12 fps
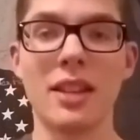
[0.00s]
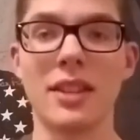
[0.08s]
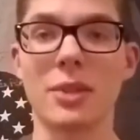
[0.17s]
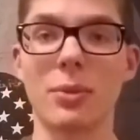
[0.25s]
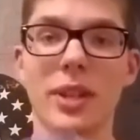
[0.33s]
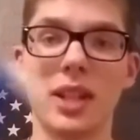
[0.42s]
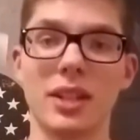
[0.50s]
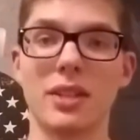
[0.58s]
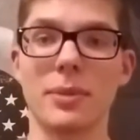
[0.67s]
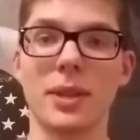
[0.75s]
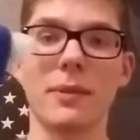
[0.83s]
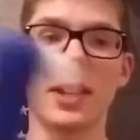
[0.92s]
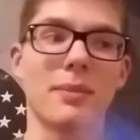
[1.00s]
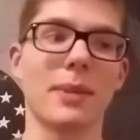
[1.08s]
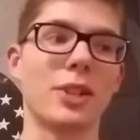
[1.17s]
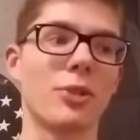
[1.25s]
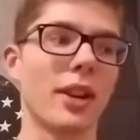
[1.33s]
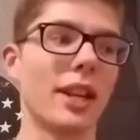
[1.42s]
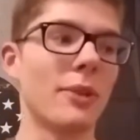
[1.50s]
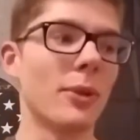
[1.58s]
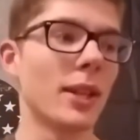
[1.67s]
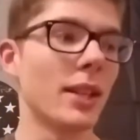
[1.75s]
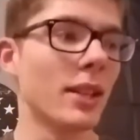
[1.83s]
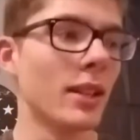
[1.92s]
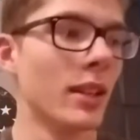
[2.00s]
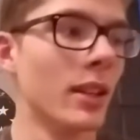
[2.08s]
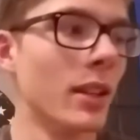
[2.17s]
This one in specific is my training one,